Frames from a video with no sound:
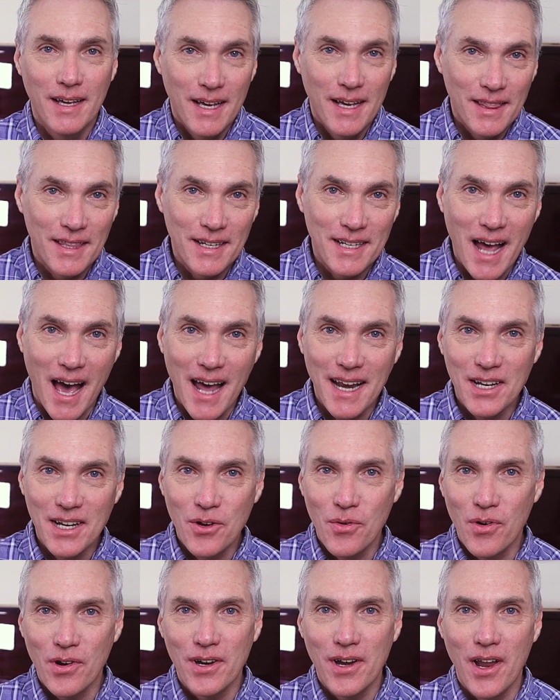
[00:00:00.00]
The dotted
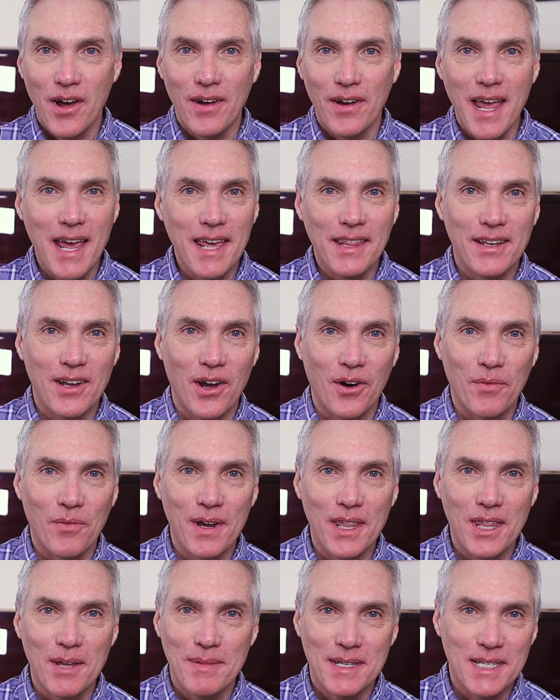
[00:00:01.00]
quarter note eighth note
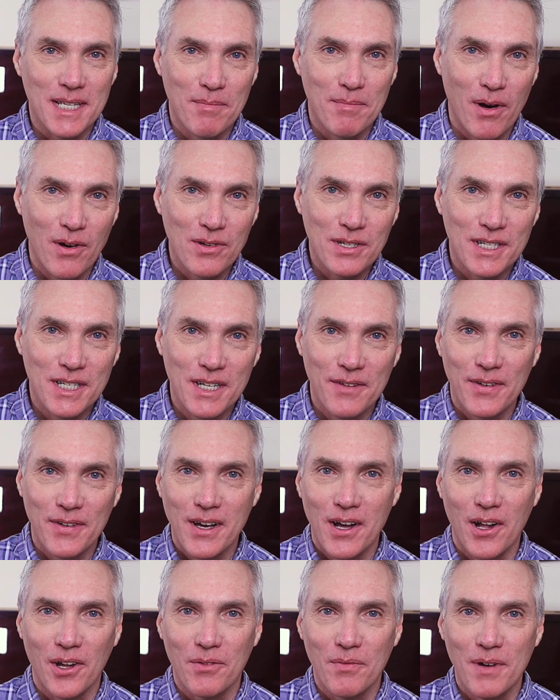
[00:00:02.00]
rhythm is the most
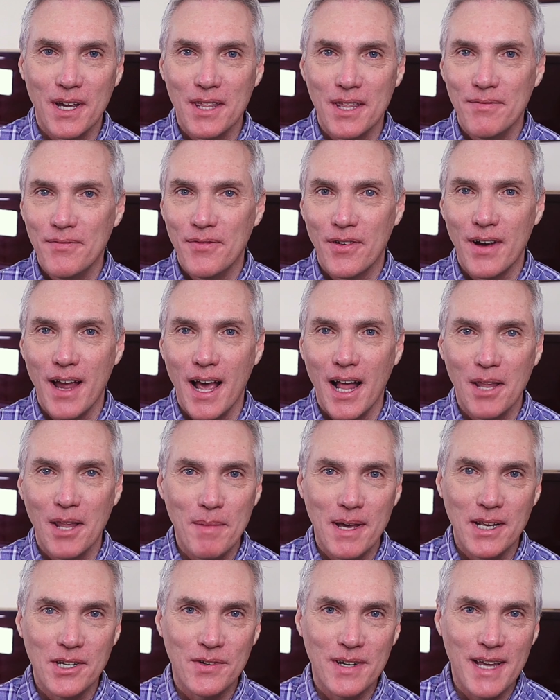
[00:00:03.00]
difficult rhythm for
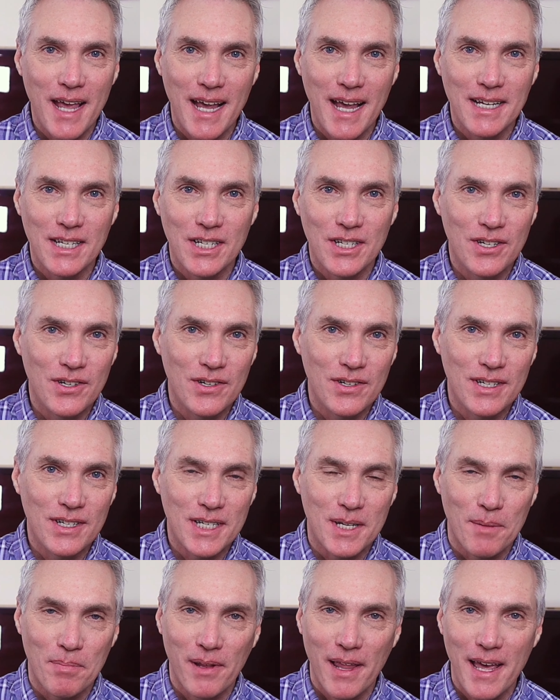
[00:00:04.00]
elementary age students
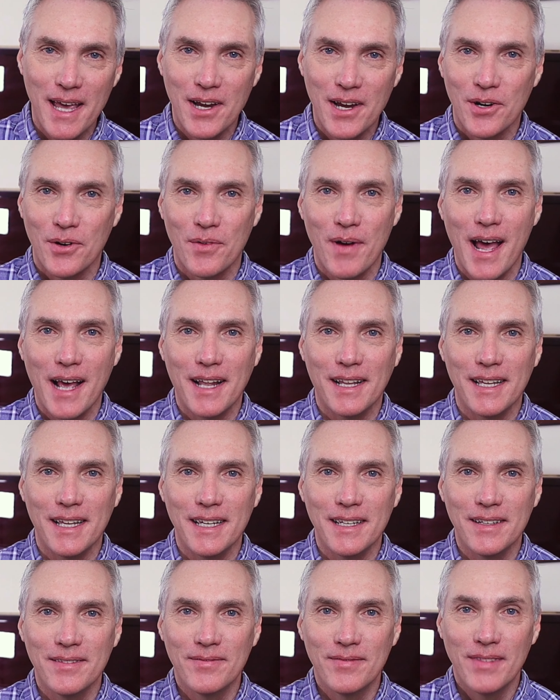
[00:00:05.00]
to play correctly.
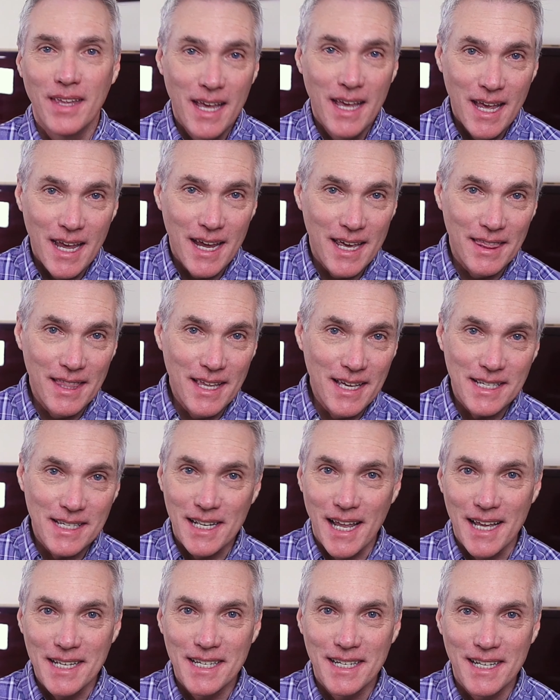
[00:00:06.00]
In this
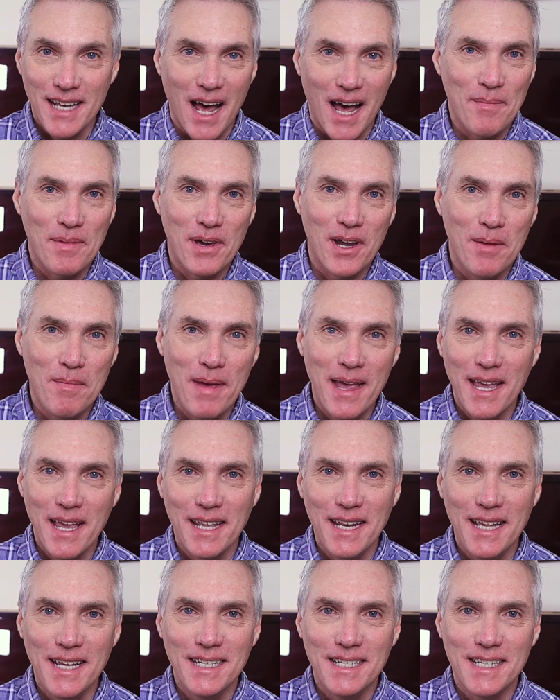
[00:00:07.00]
lesson, I'm going to make it
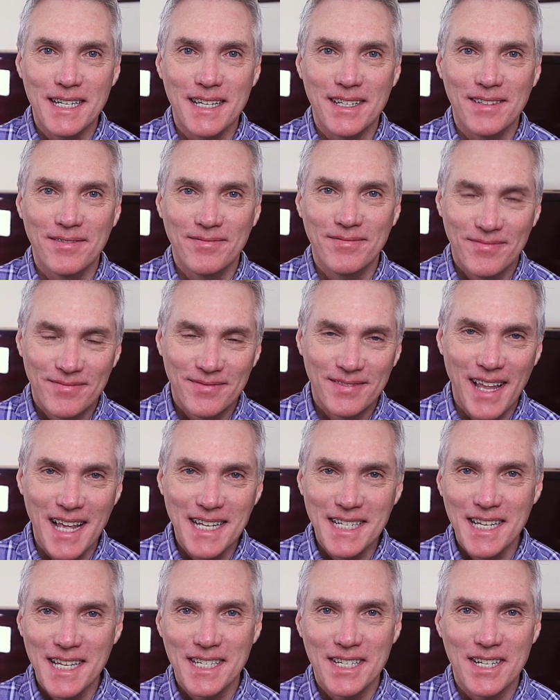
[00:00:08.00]
easy. Let's
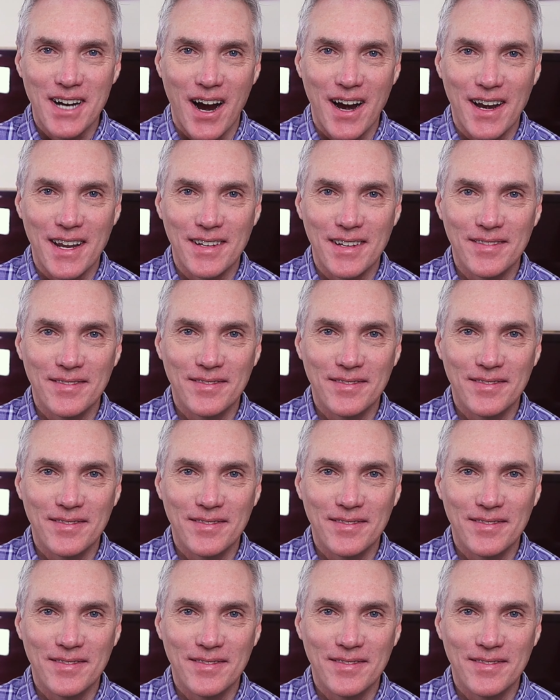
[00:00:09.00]
get started.